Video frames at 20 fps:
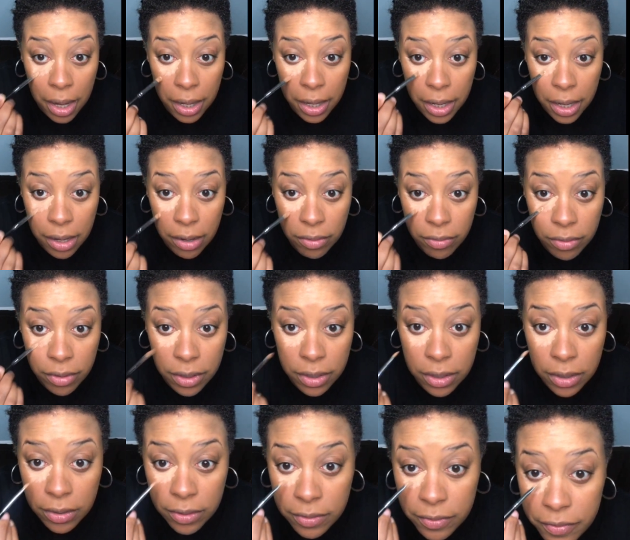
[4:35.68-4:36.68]
get rid
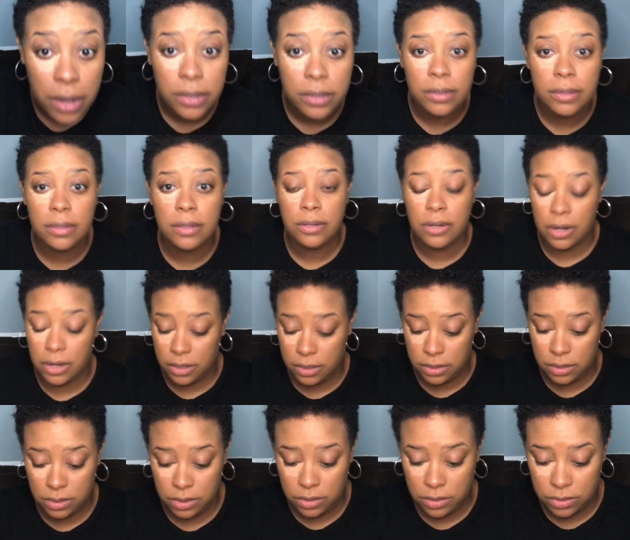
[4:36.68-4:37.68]
of the dark
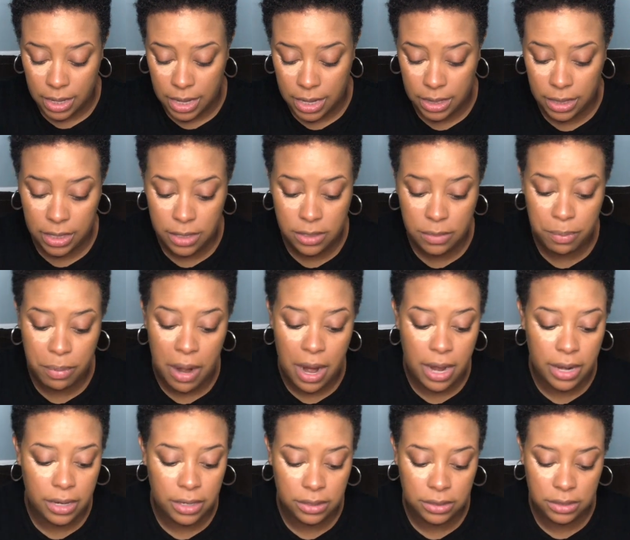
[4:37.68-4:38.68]
circle. And this
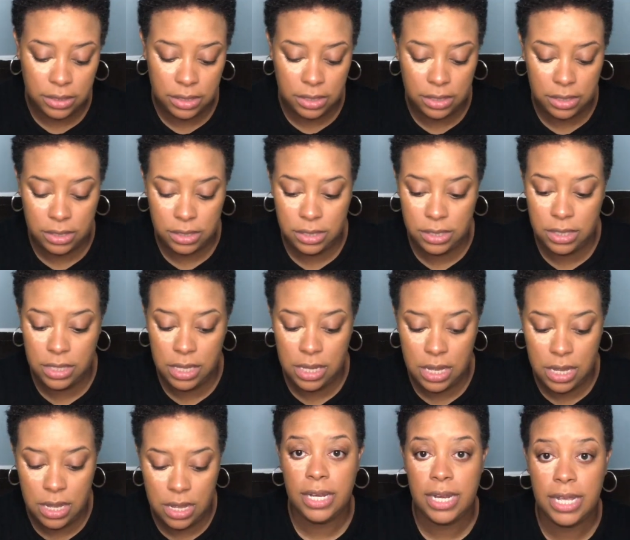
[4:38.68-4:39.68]
product is
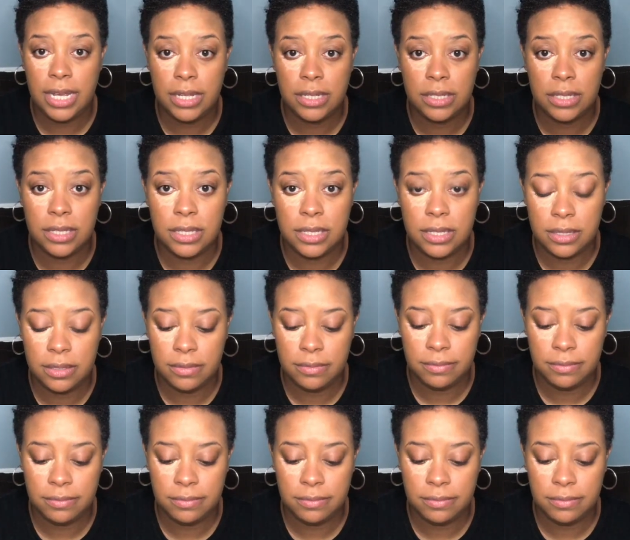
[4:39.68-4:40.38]
the NYX